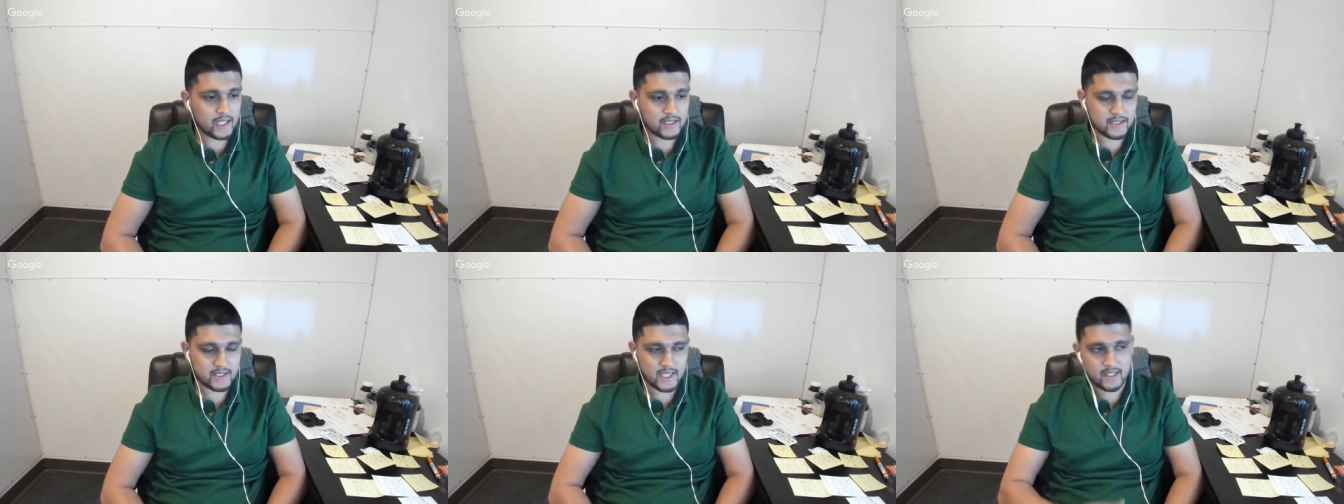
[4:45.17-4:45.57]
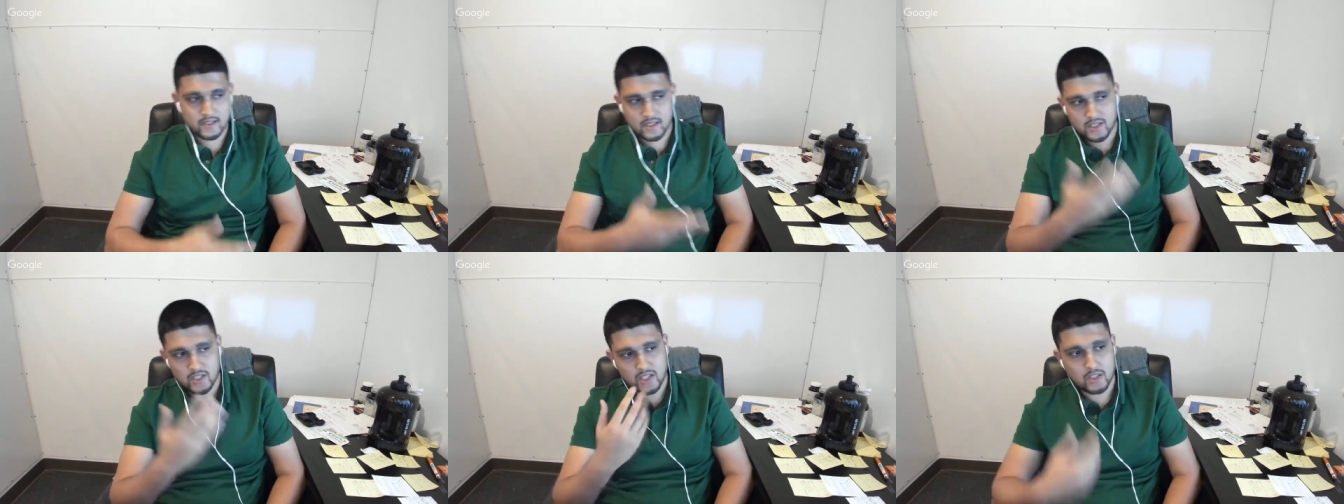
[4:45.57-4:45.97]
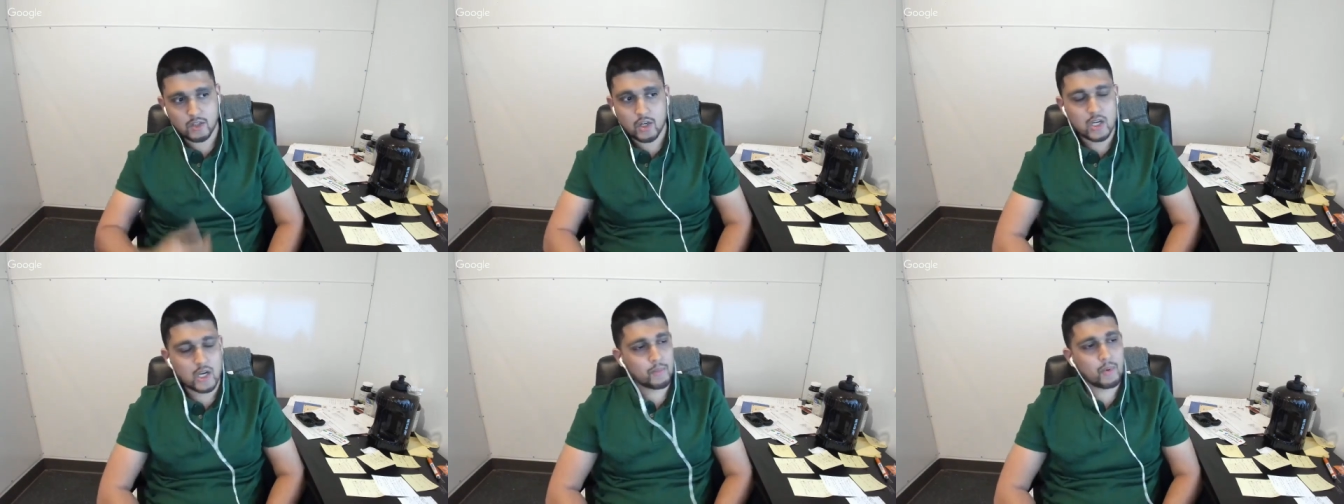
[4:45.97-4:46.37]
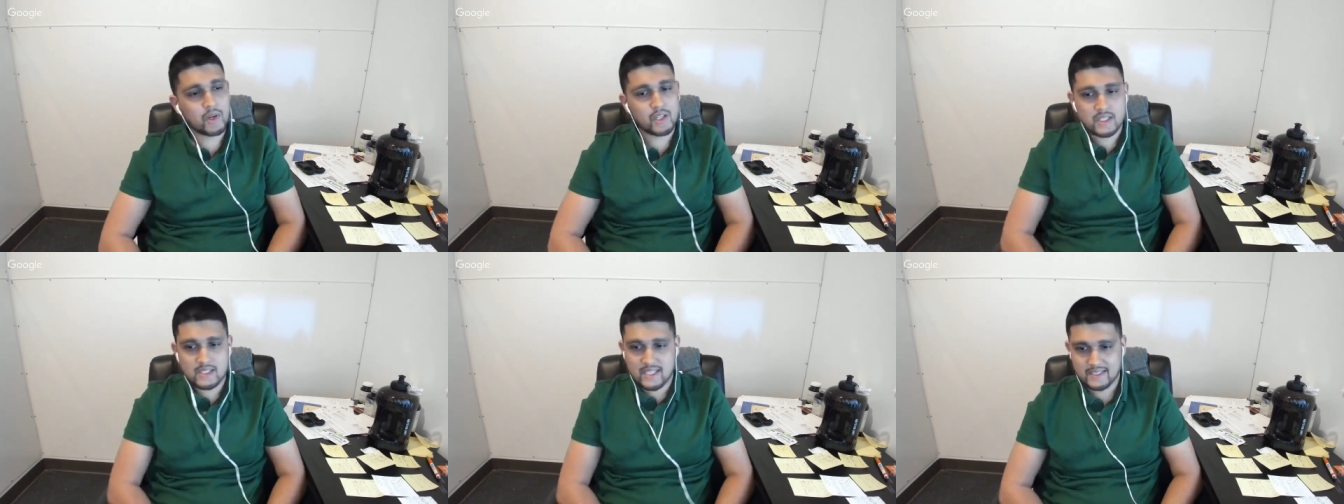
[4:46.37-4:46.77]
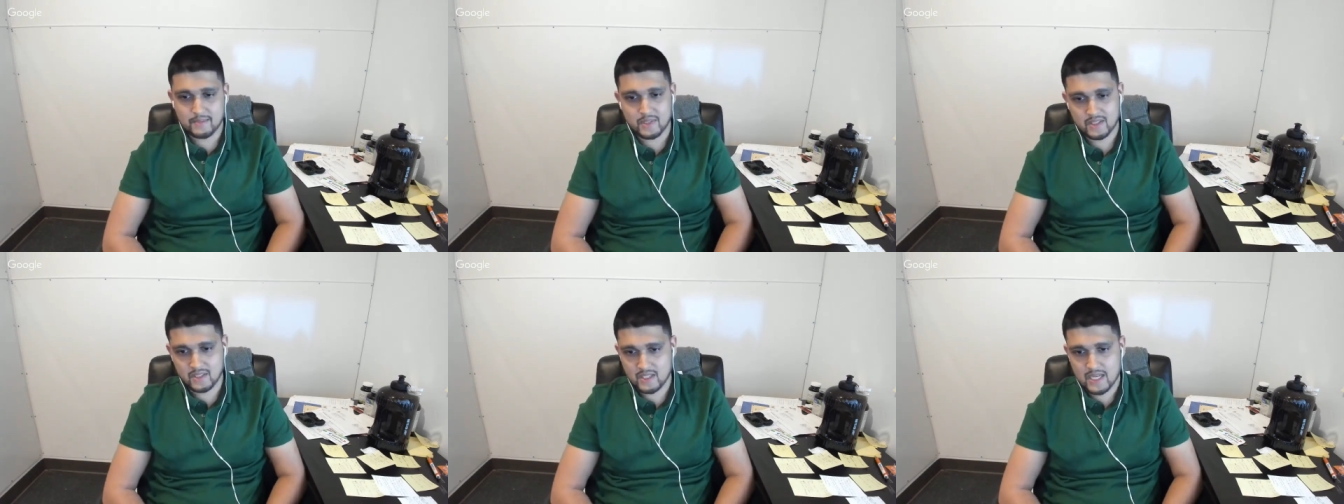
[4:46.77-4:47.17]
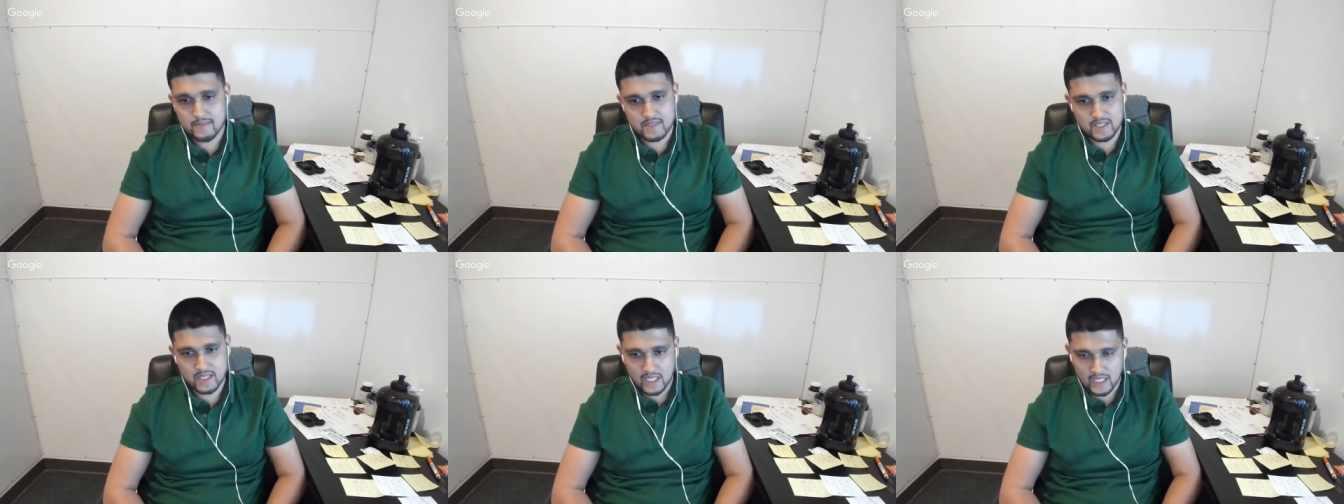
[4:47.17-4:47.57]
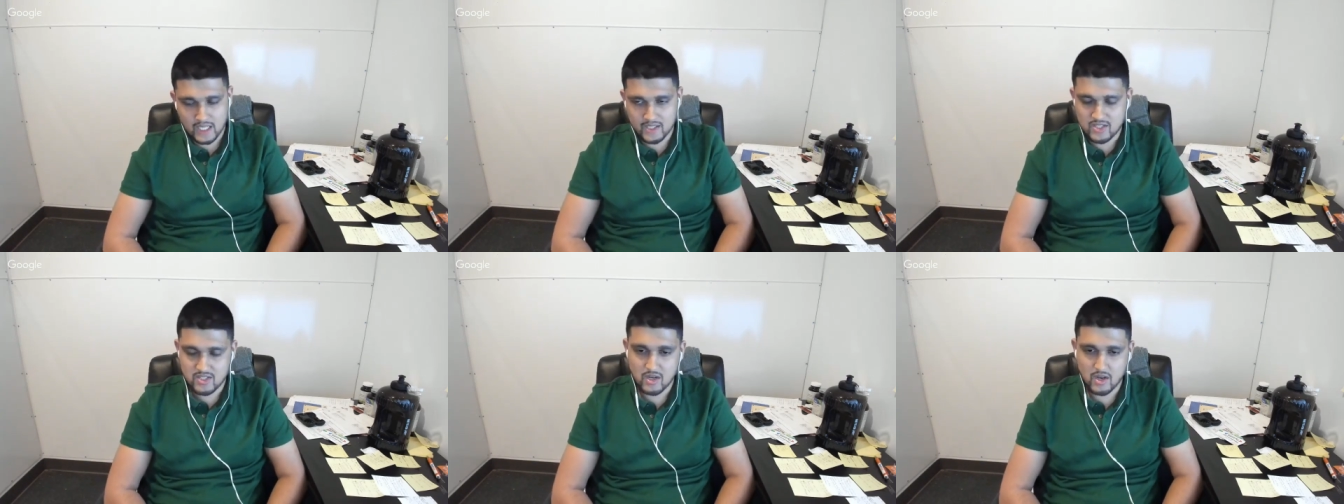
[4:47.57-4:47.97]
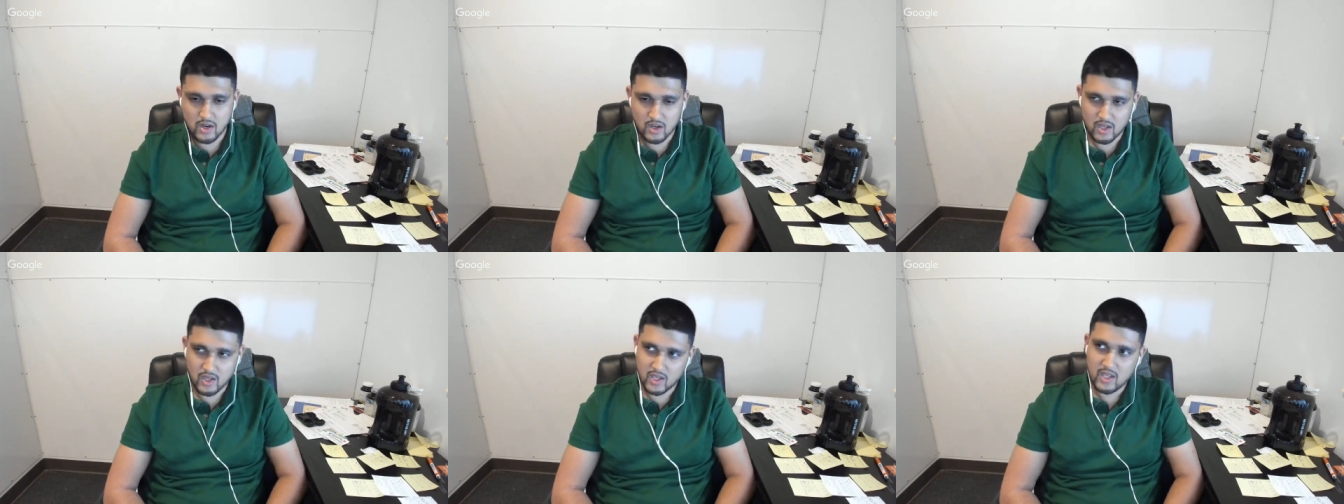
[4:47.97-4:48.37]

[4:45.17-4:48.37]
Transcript: I decided to just look up one of the textbooks on Amazon, and I saw